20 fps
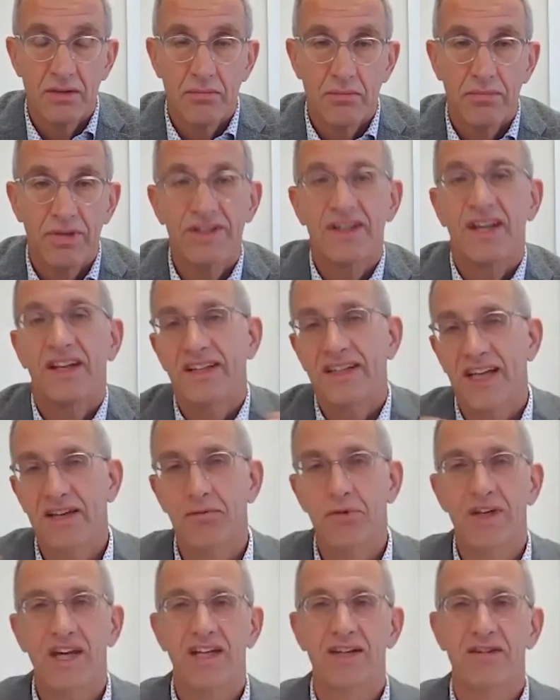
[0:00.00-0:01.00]
But then again,
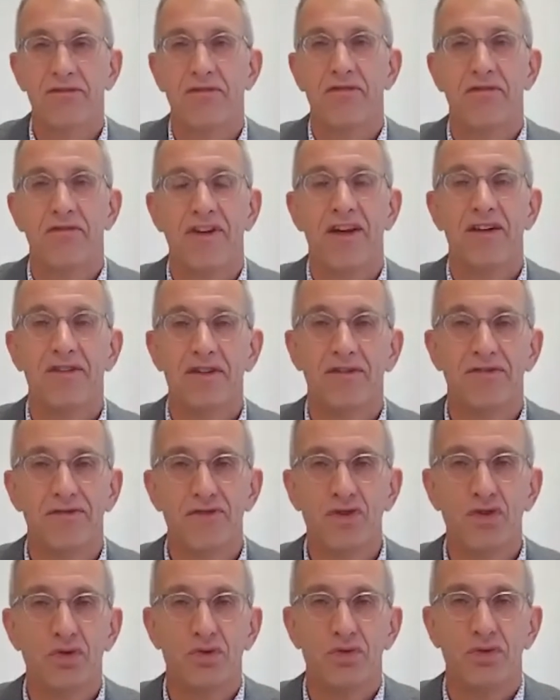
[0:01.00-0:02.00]
we had a very
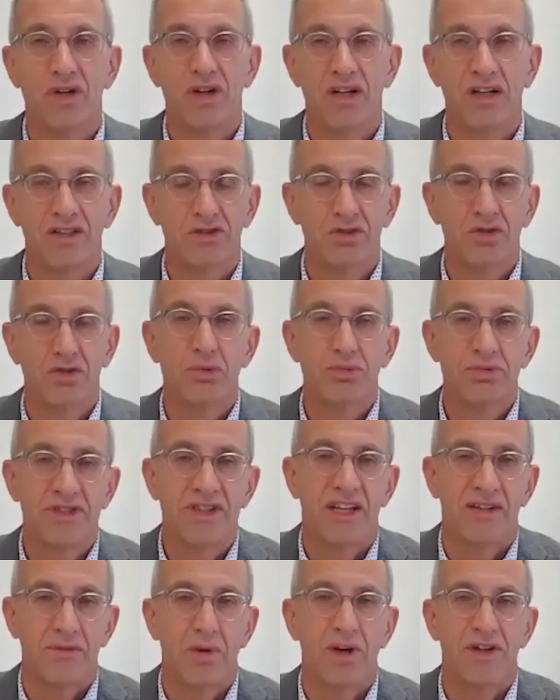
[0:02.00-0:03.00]
few uh, groups
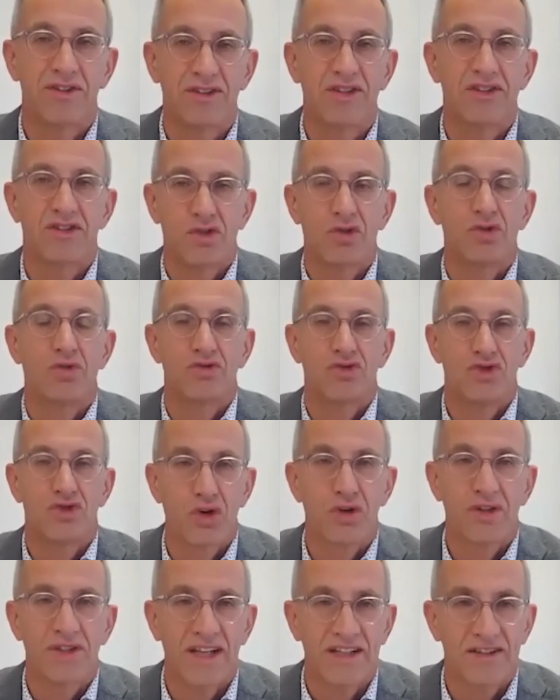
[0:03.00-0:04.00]
that wanted to
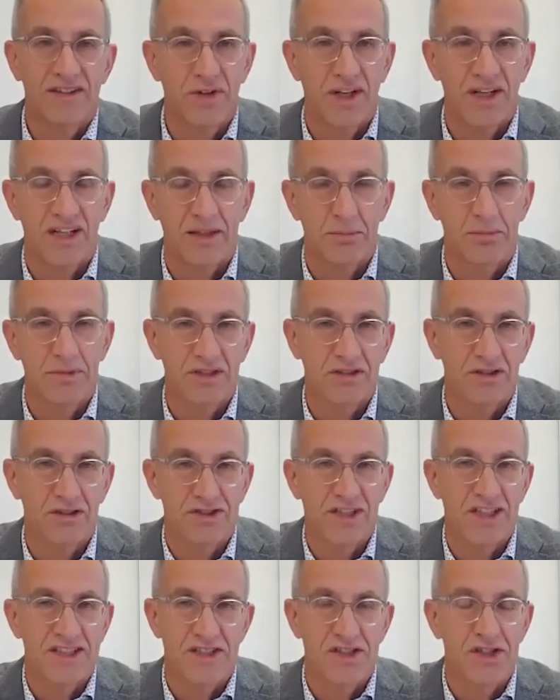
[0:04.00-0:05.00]
join that training because
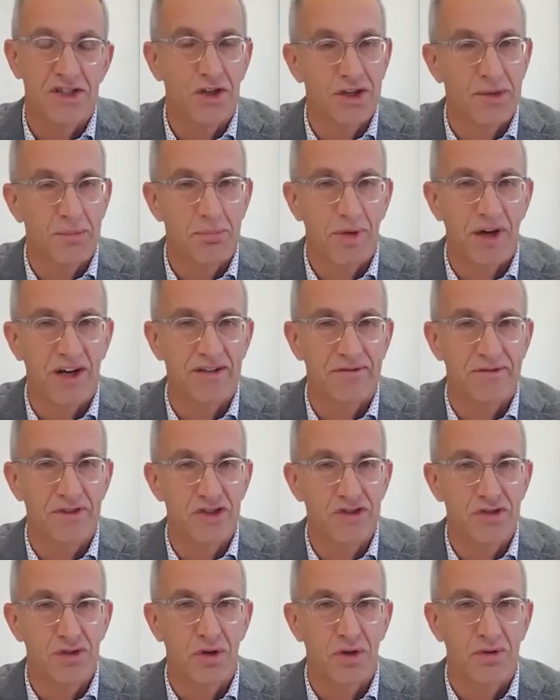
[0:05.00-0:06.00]
that's another part of the
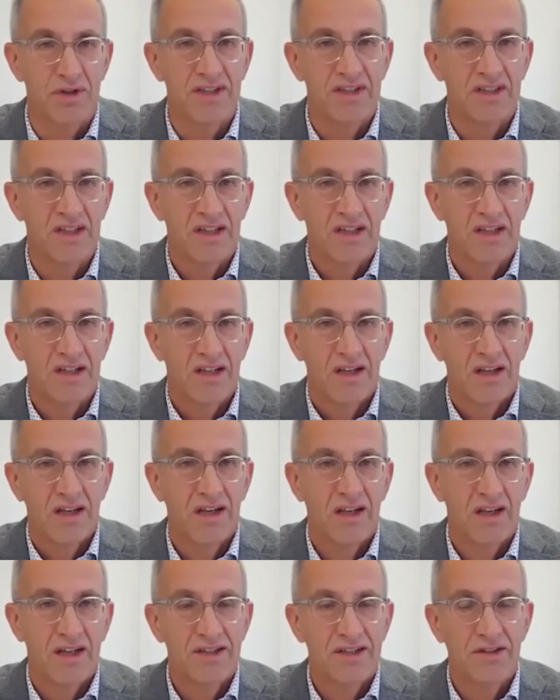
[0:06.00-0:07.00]
story.
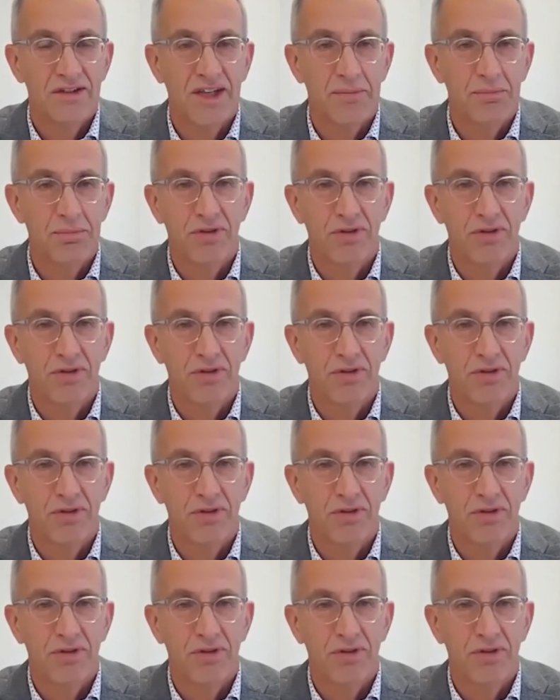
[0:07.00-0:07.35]
Uh, you can okay.